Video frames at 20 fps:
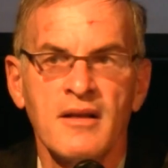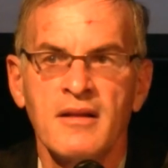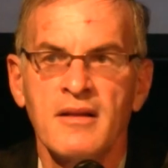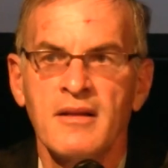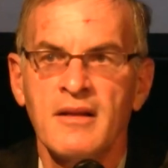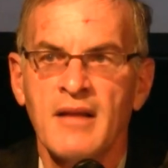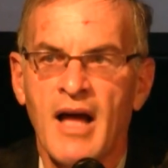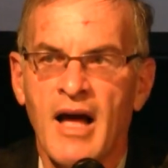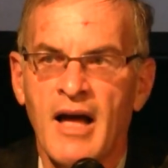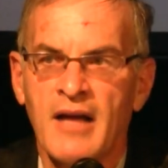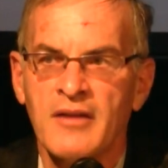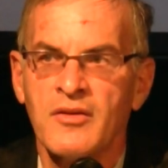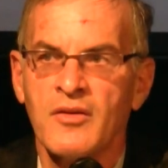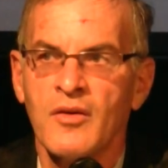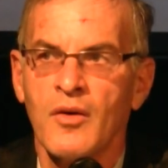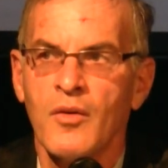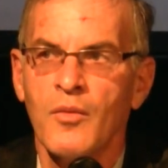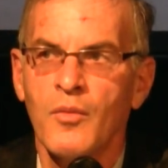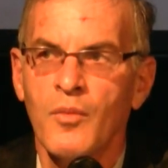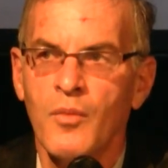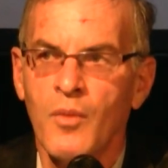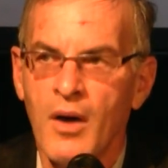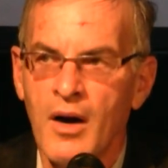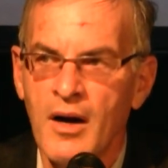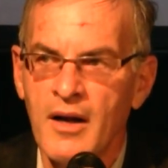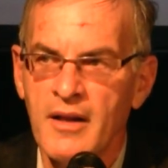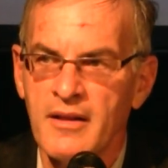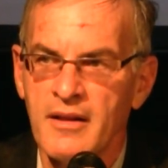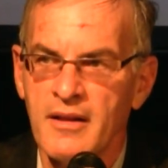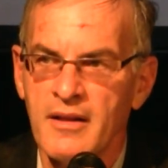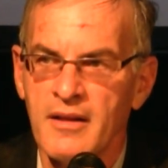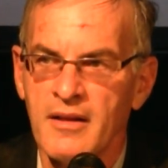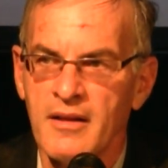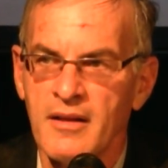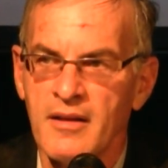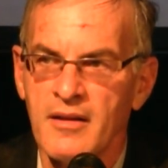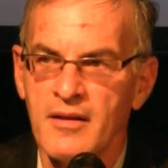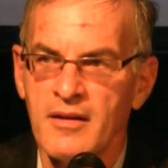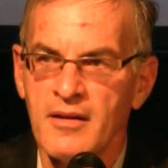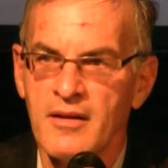not
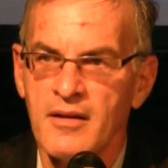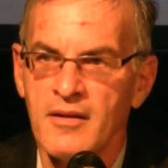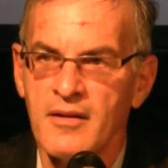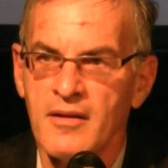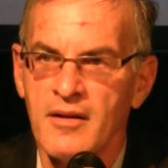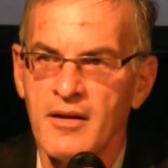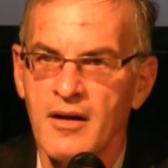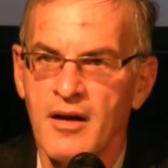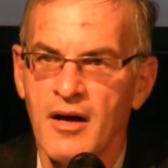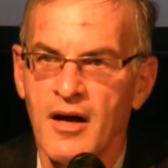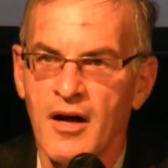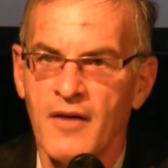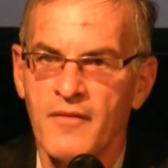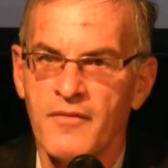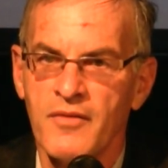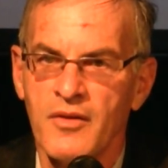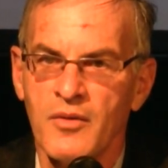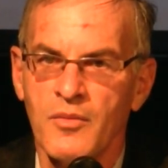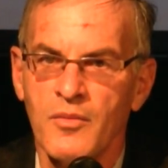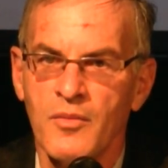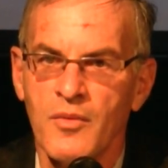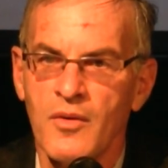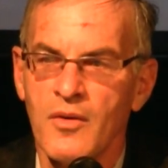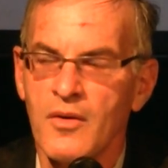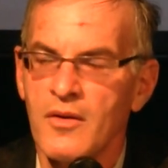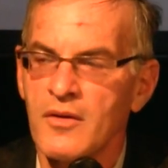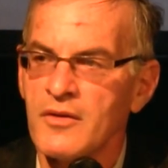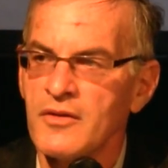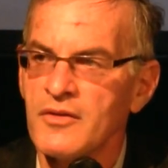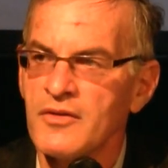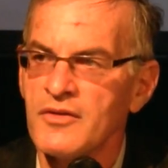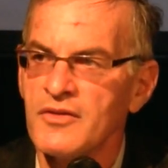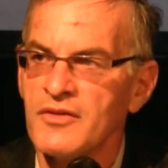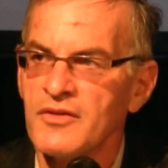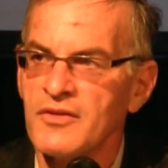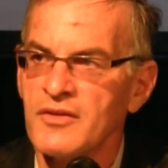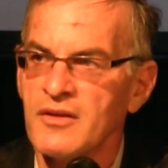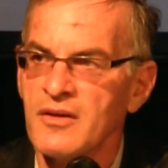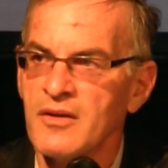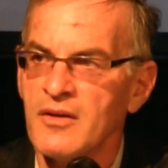one of the
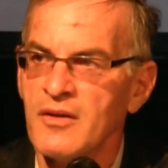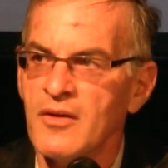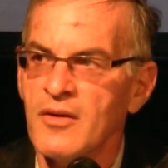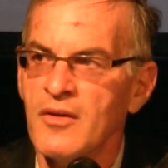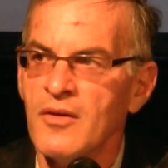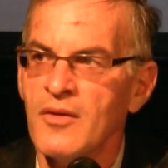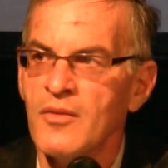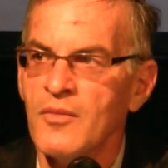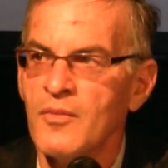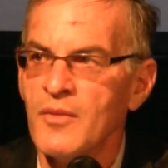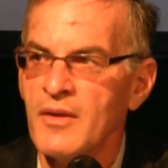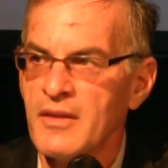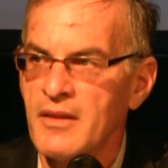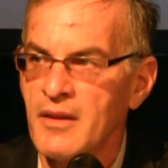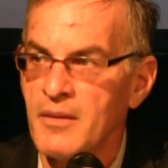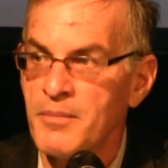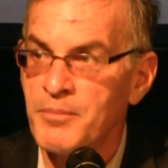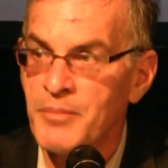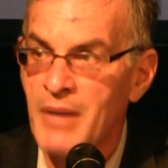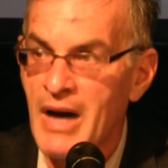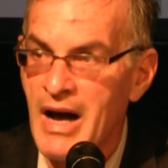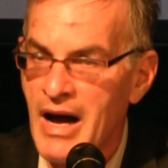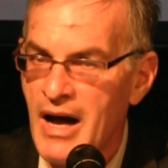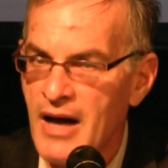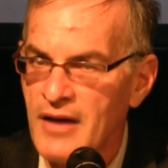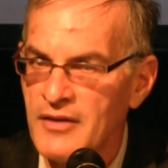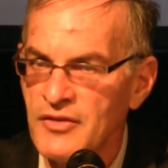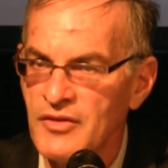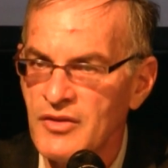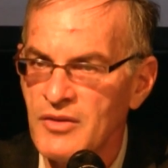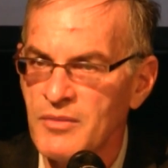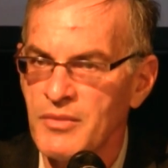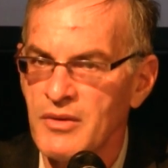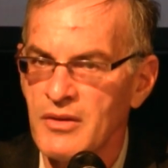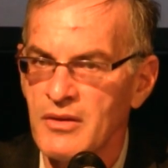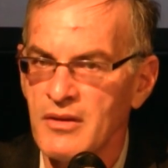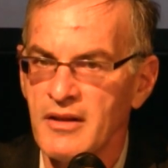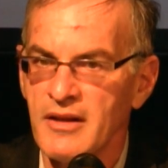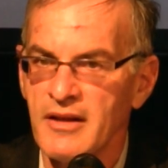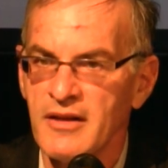wars, with the
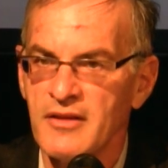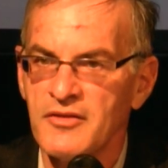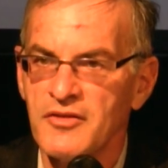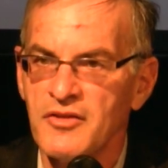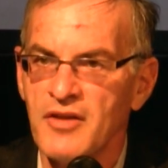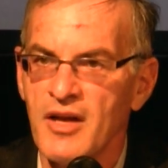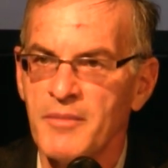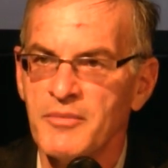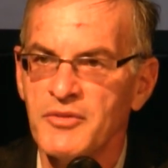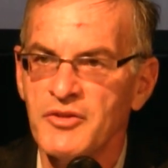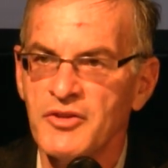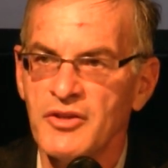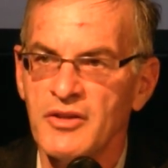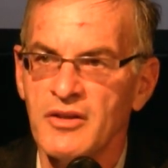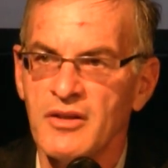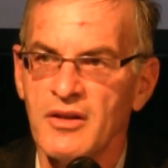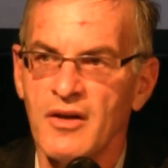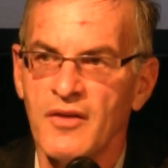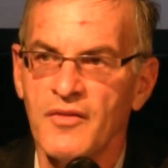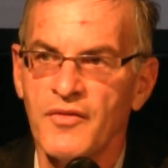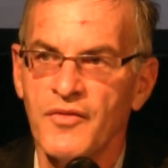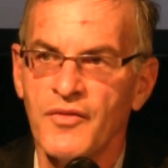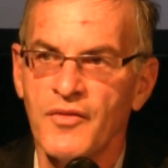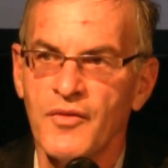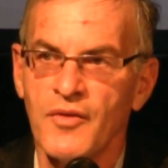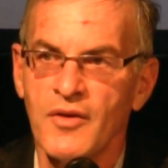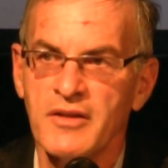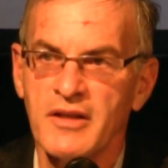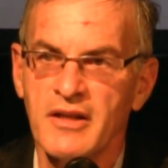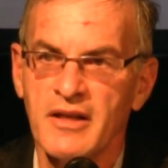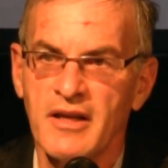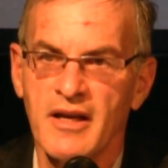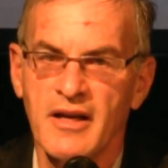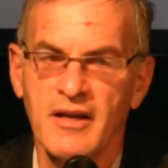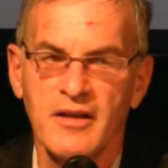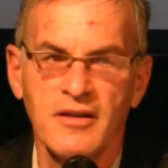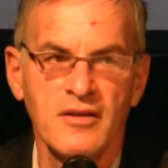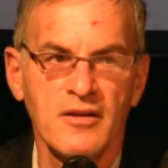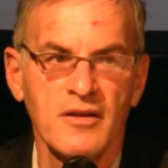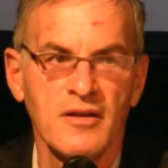possible exception of
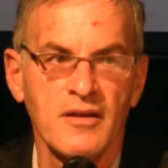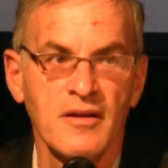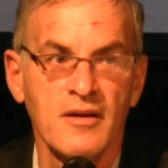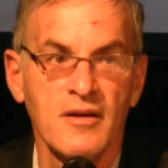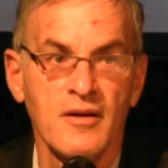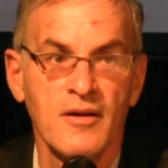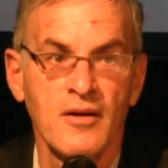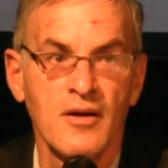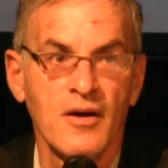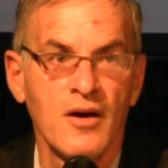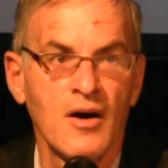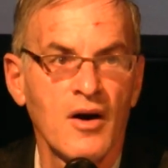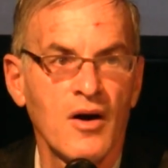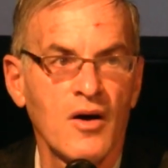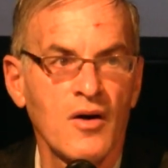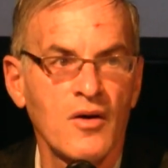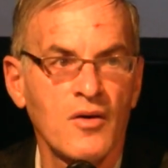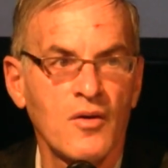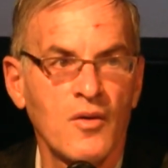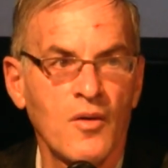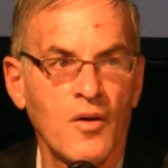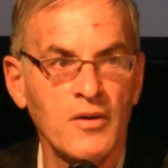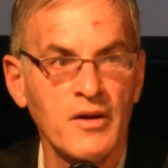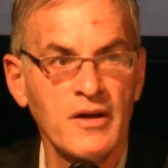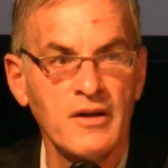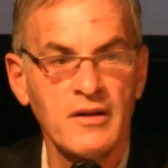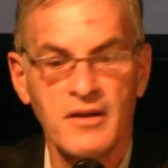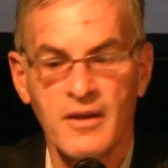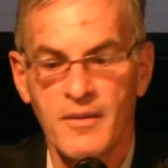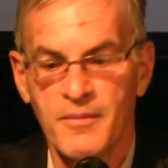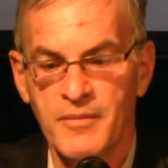48, according to